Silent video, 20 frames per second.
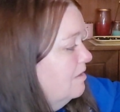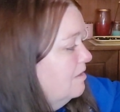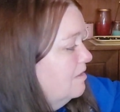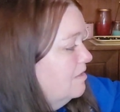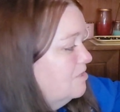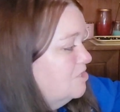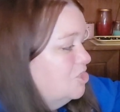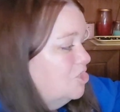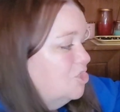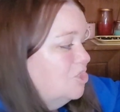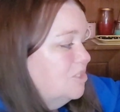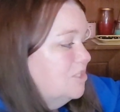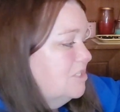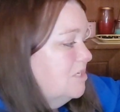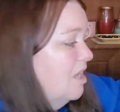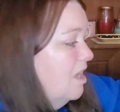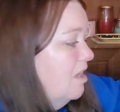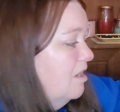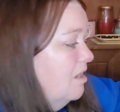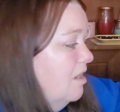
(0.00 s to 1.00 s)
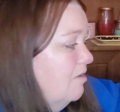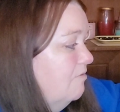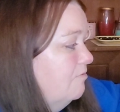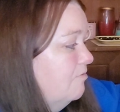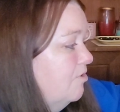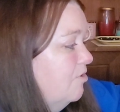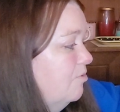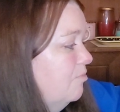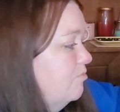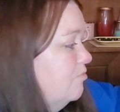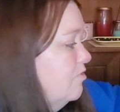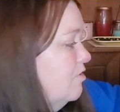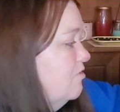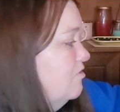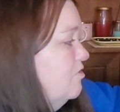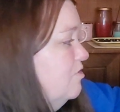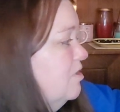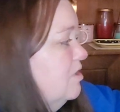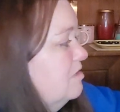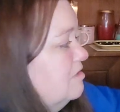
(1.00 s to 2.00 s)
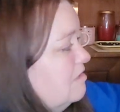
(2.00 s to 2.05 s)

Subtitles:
it's just not enough room. So as you can